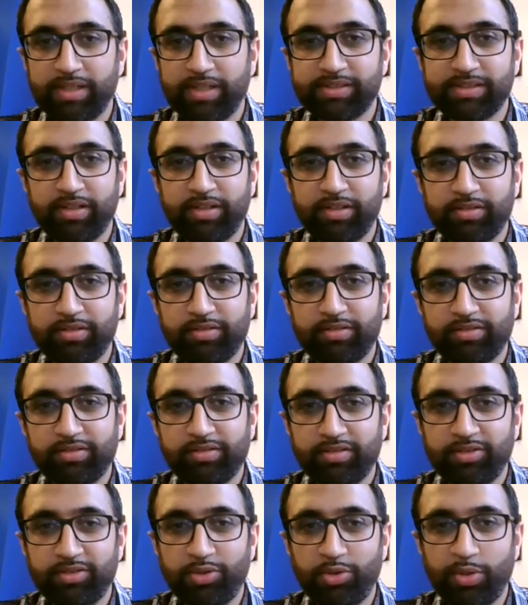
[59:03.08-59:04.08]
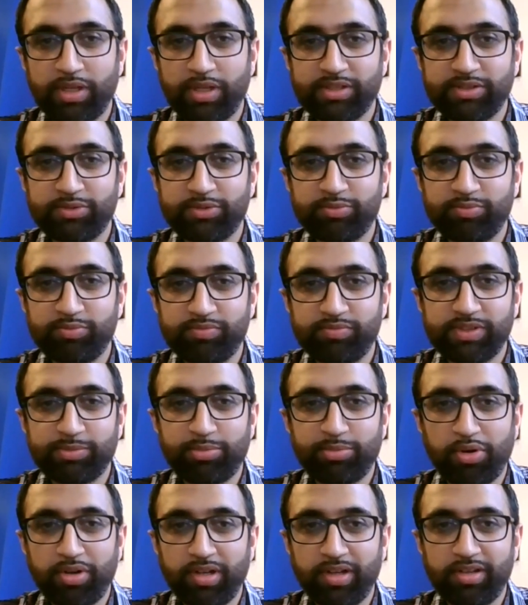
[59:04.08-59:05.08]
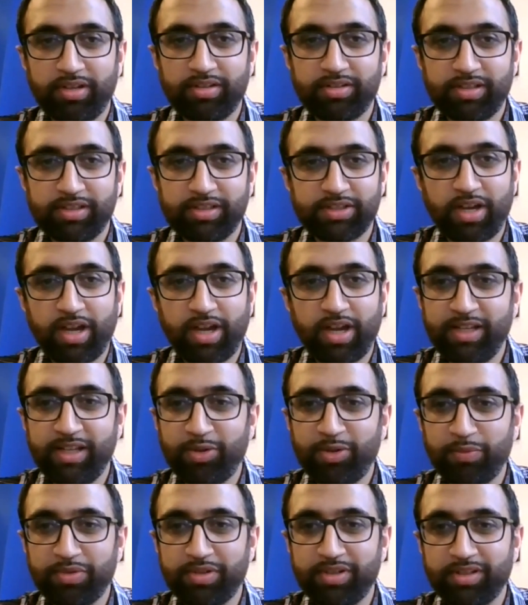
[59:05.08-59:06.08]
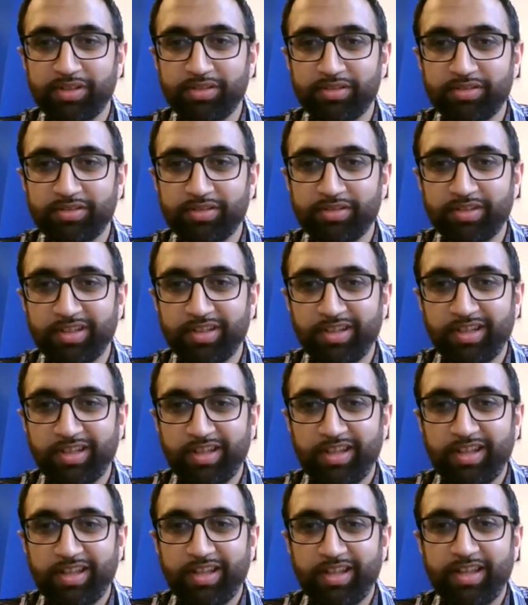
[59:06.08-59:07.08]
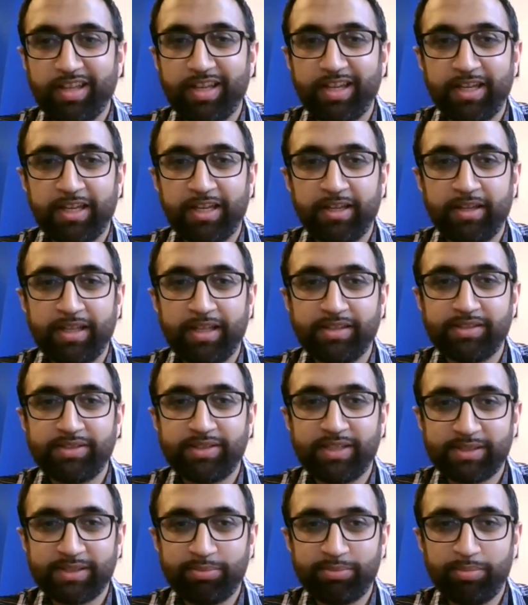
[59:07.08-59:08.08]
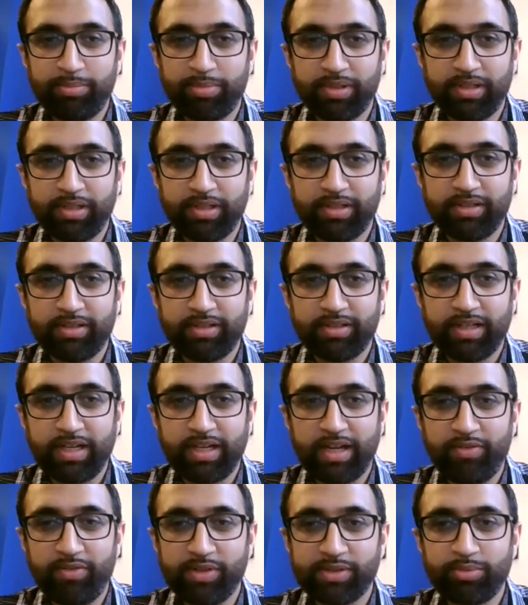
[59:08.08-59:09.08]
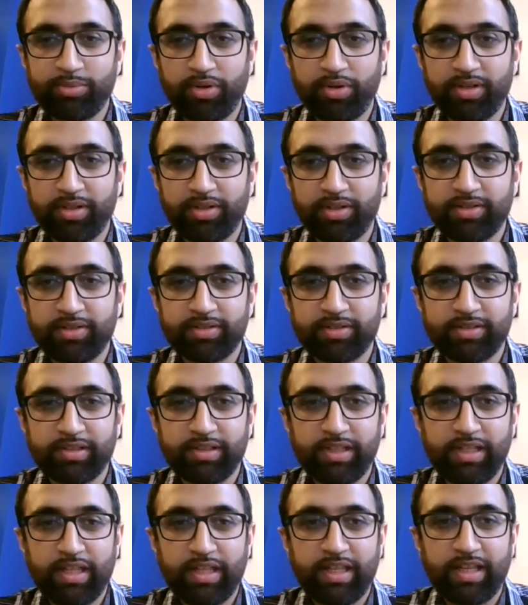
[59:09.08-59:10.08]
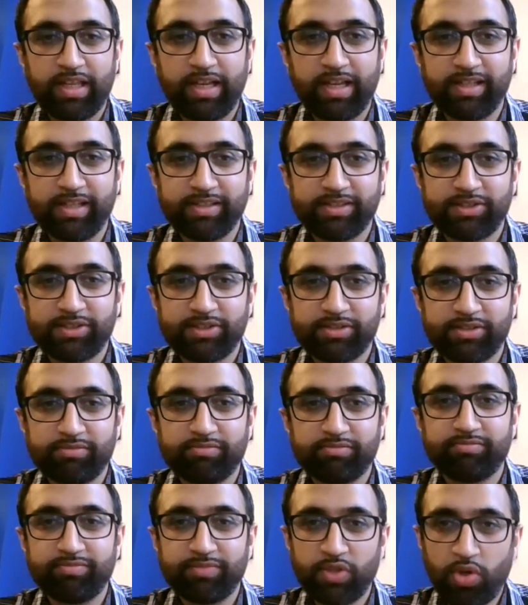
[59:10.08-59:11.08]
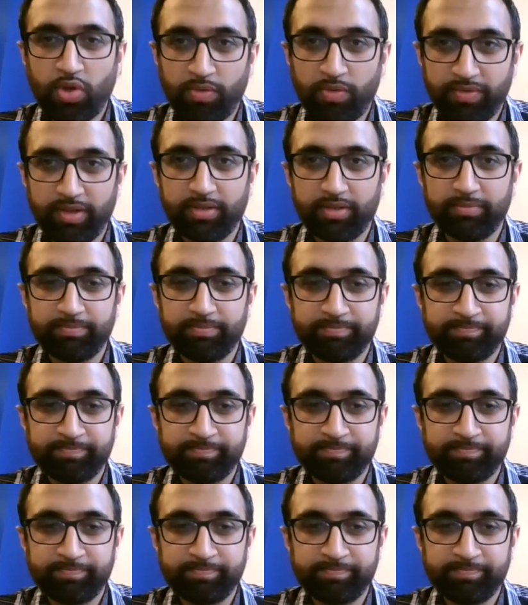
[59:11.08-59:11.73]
person who has responded as highly confident, and six people had responded as confident.